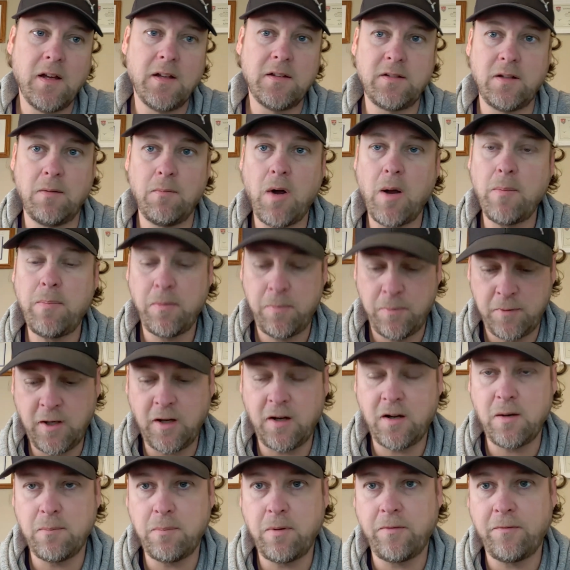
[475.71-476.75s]
So my
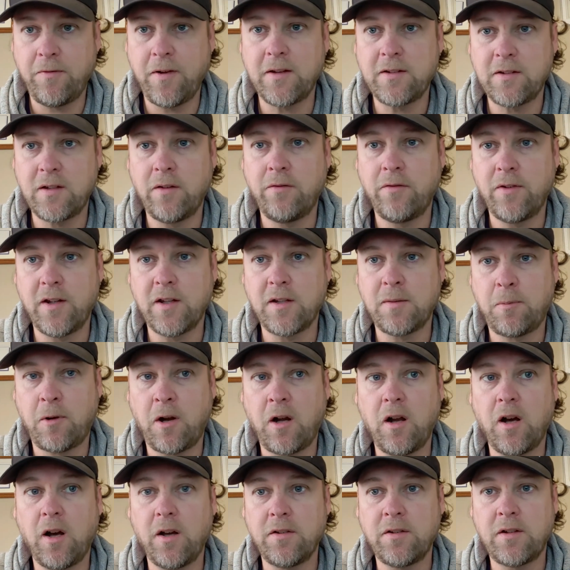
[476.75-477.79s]
particular professor for this
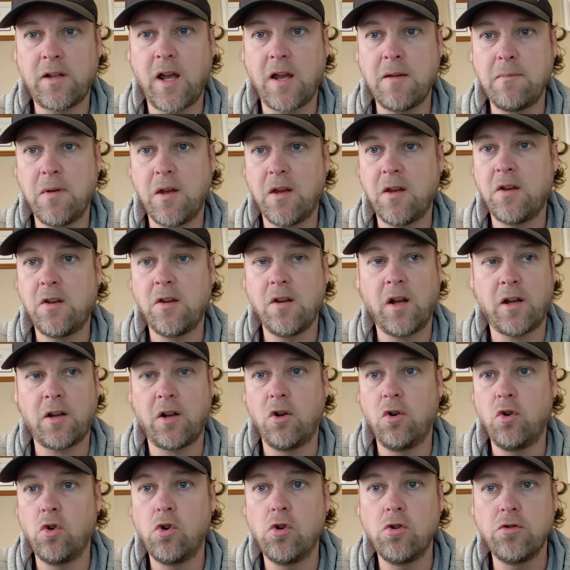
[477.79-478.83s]
class gave me like a
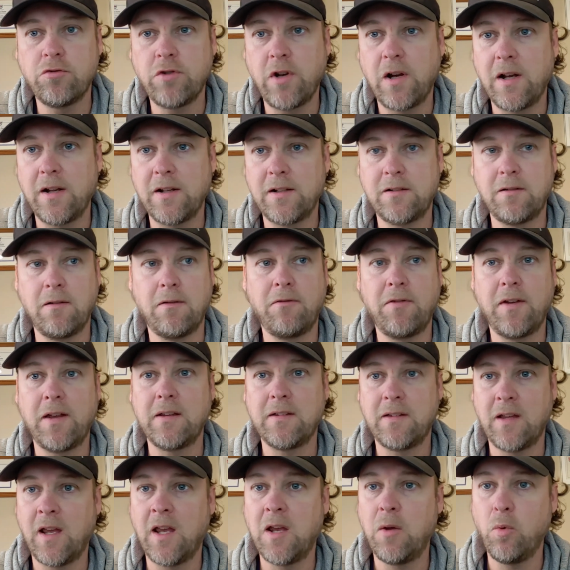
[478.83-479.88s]
laundry list of things that he